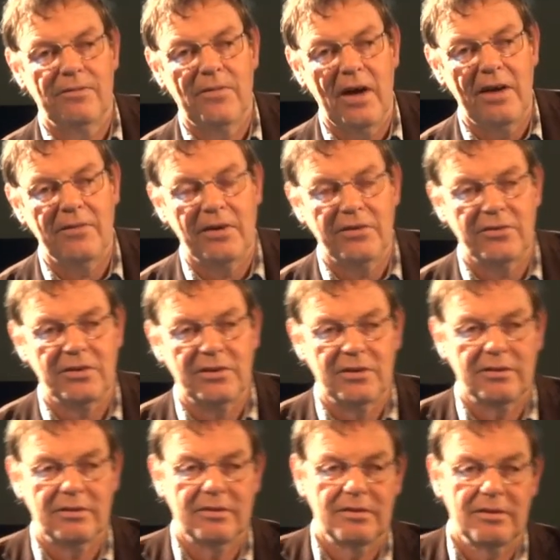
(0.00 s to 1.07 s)
five hundred
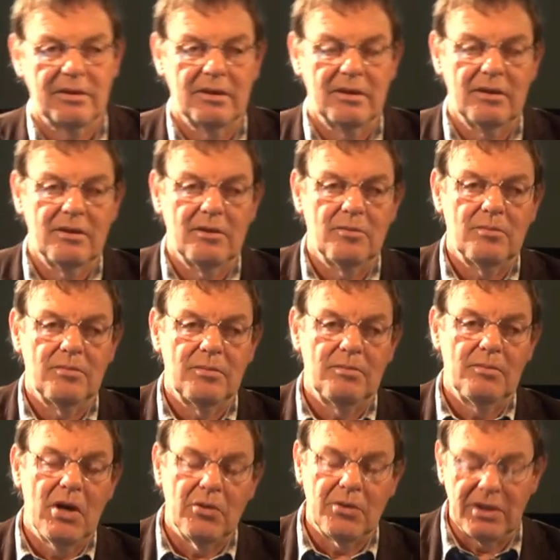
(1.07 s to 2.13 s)

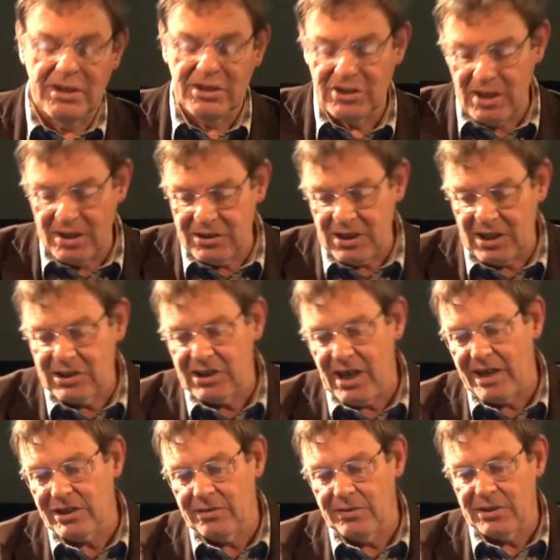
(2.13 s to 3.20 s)
million. Its
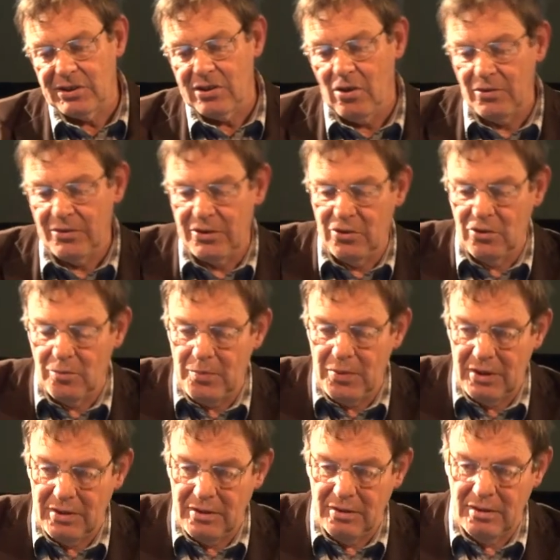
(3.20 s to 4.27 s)
successor is called the
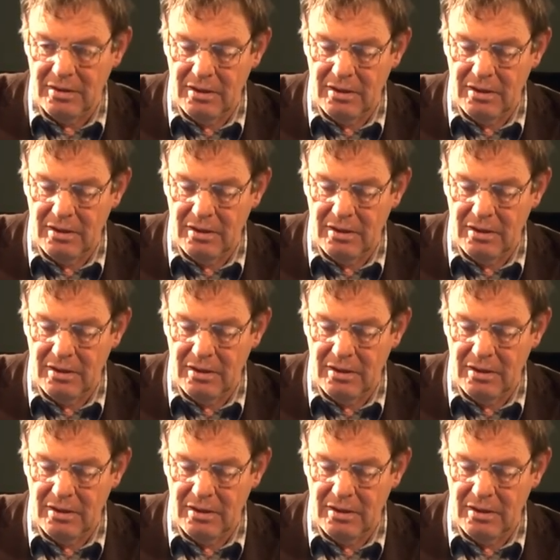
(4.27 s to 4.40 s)
European